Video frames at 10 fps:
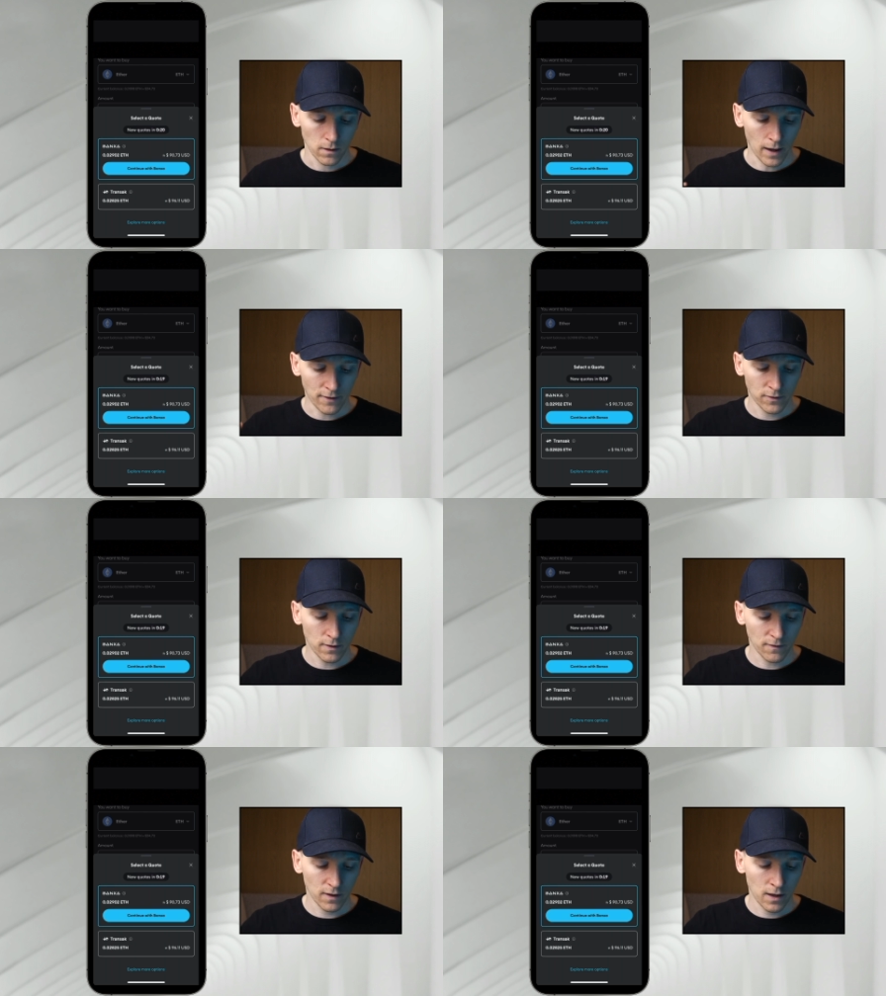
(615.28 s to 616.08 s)
as you
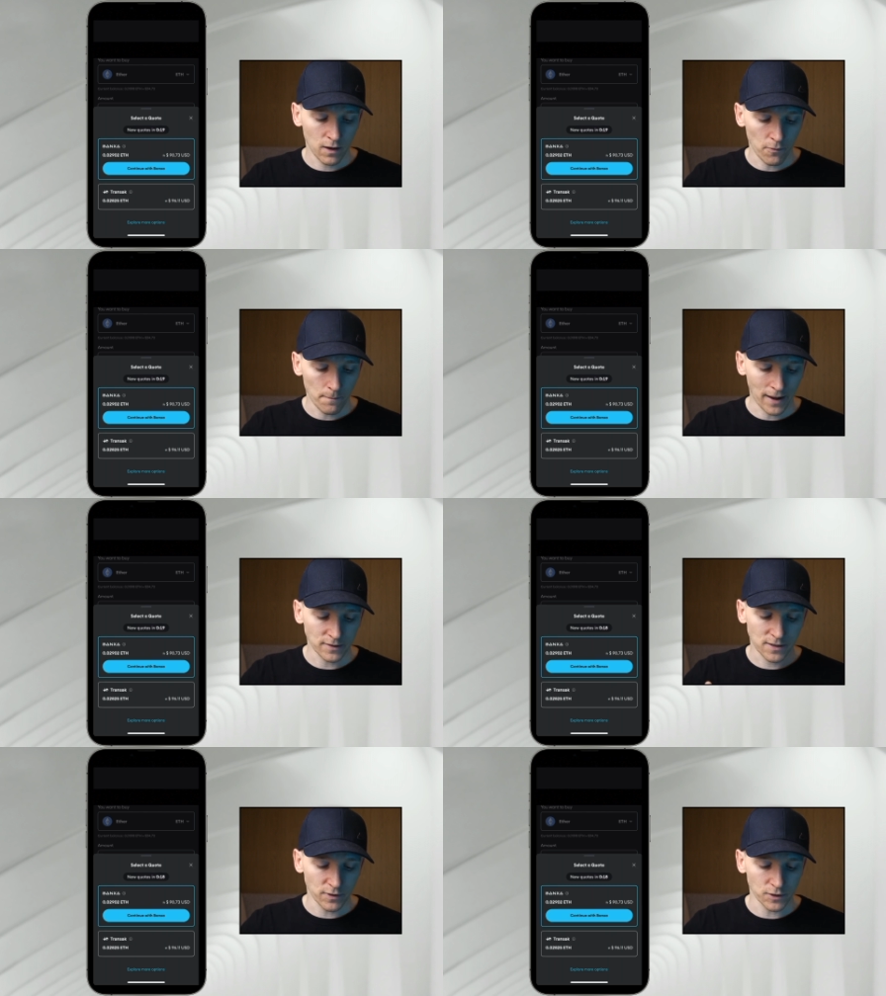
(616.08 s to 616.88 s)
can see here, from
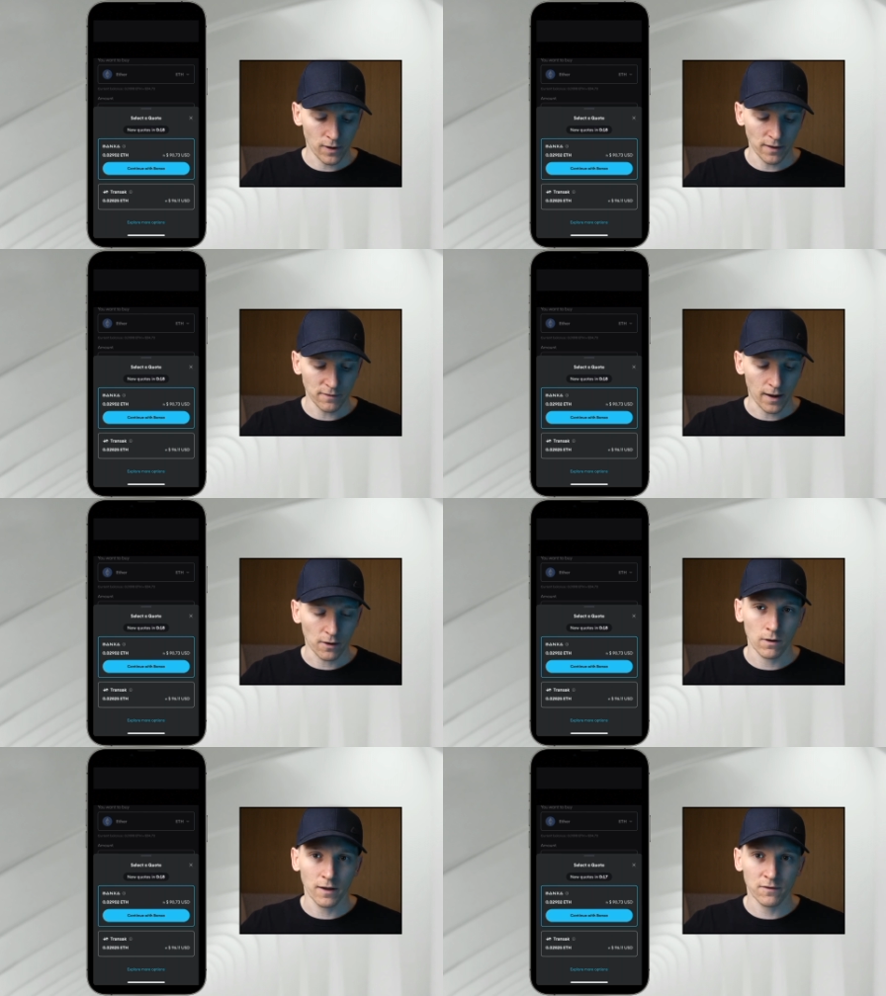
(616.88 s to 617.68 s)
Banxa and
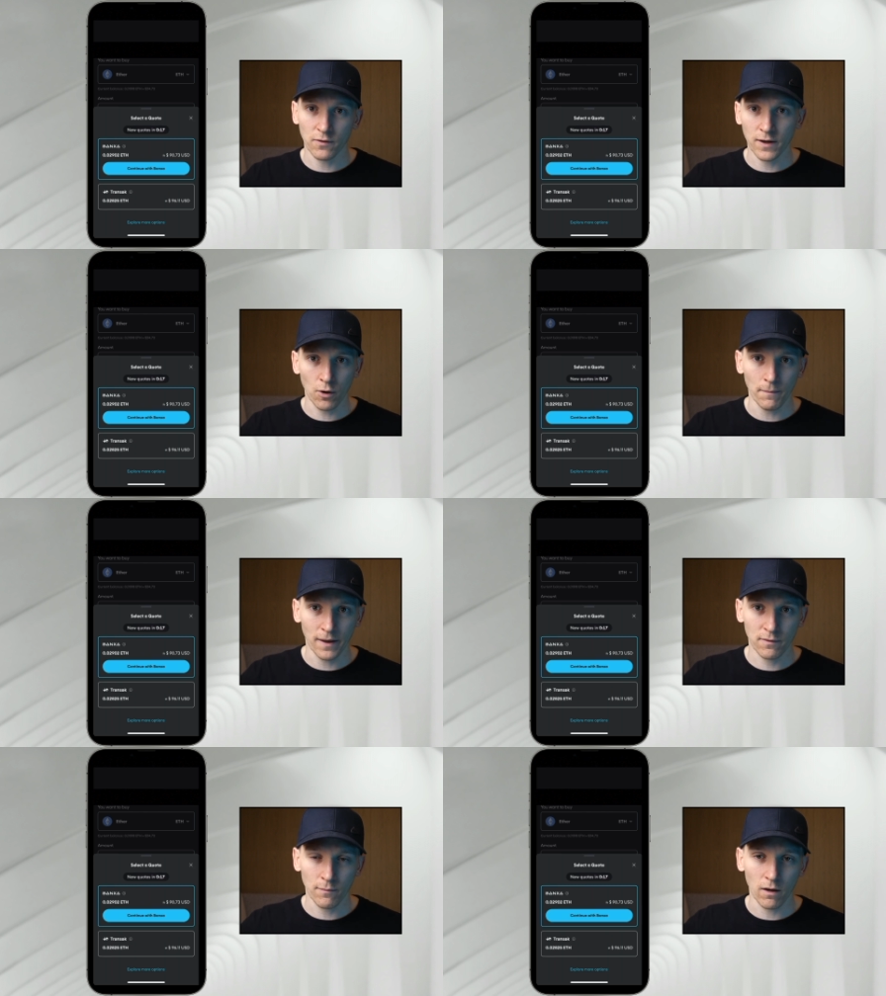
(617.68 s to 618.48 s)
Transact, right? So they're not
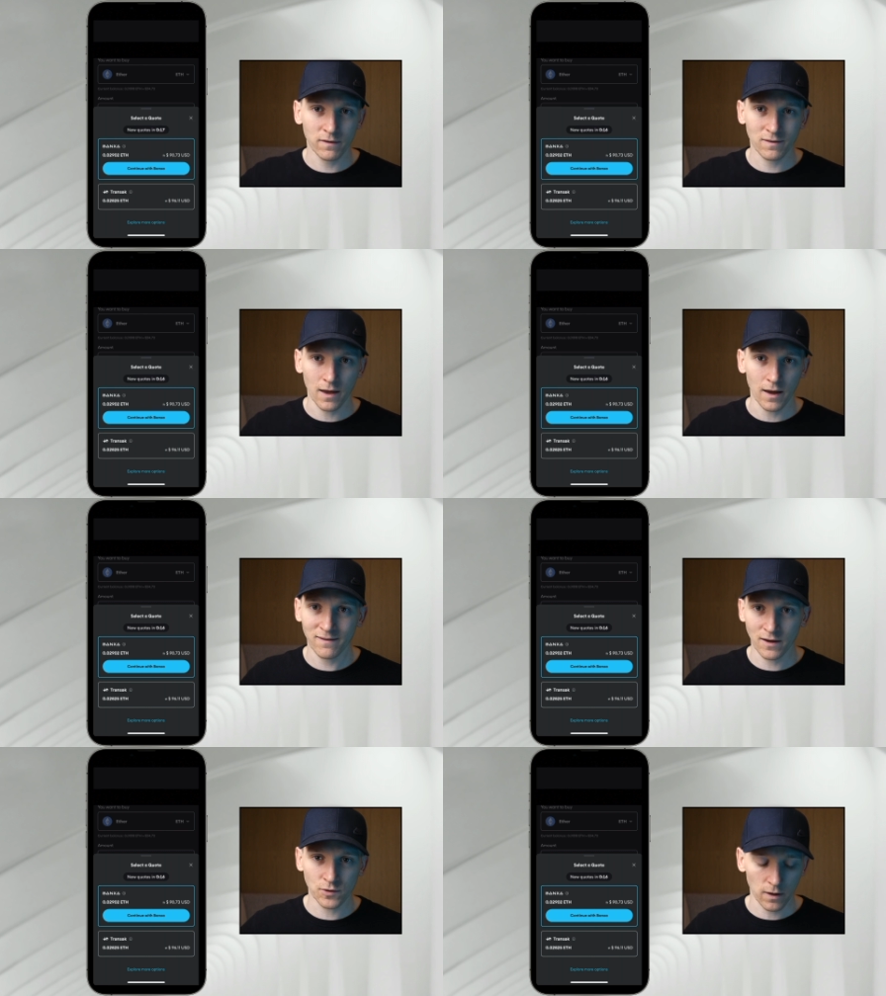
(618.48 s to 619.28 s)
MetaMask, they're a
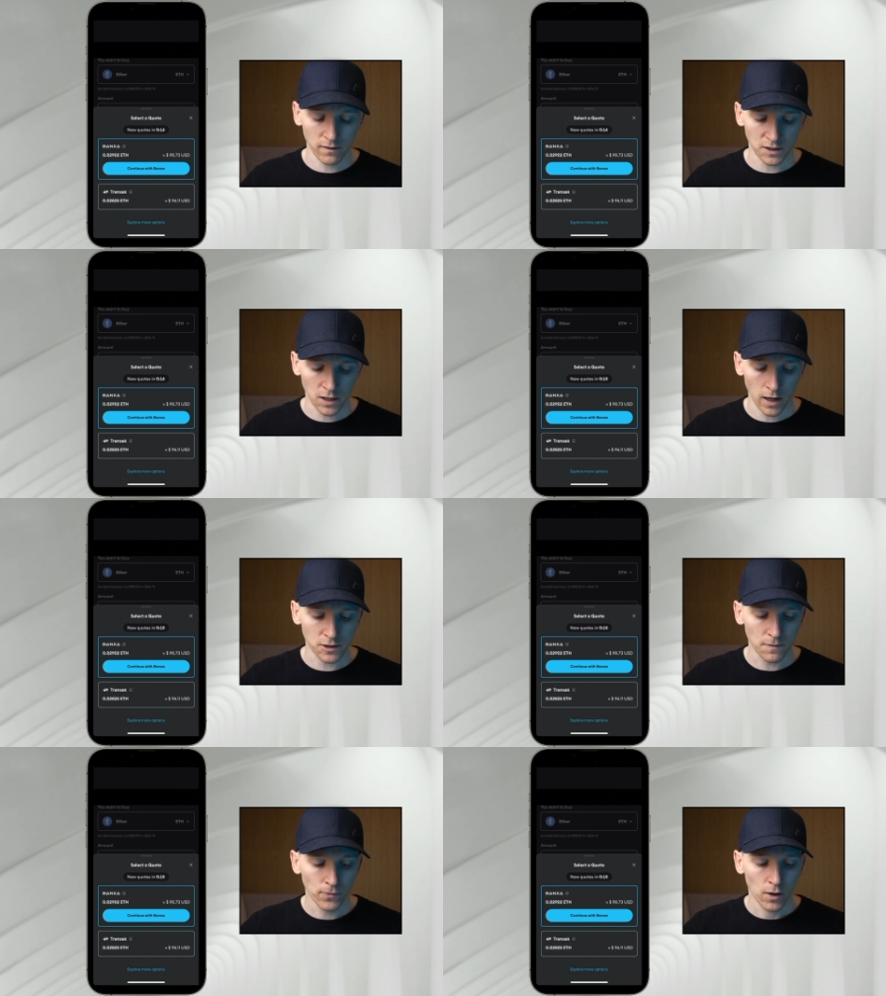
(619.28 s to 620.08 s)
centralized exchange.